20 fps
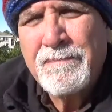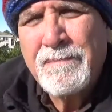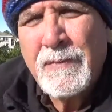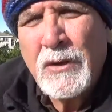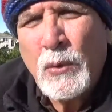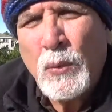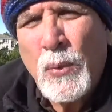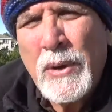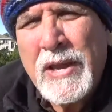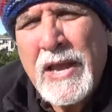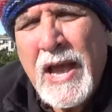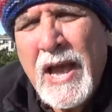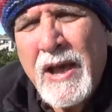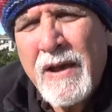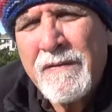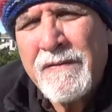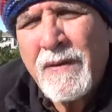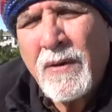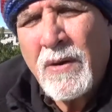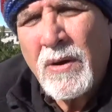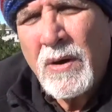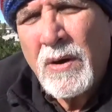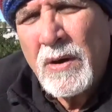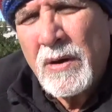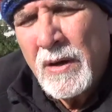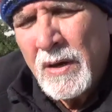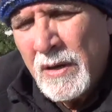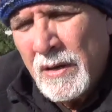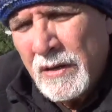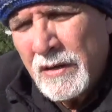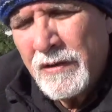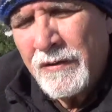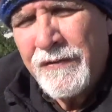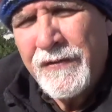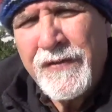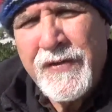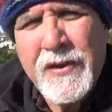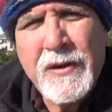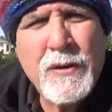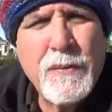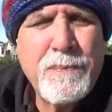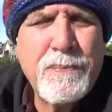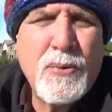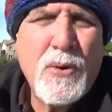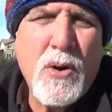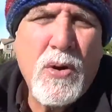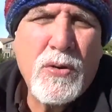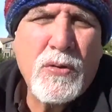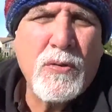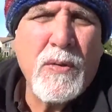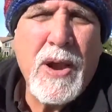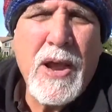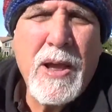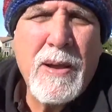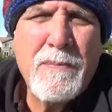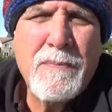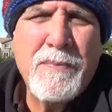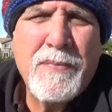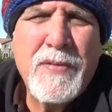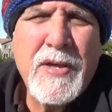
We have our KFIR program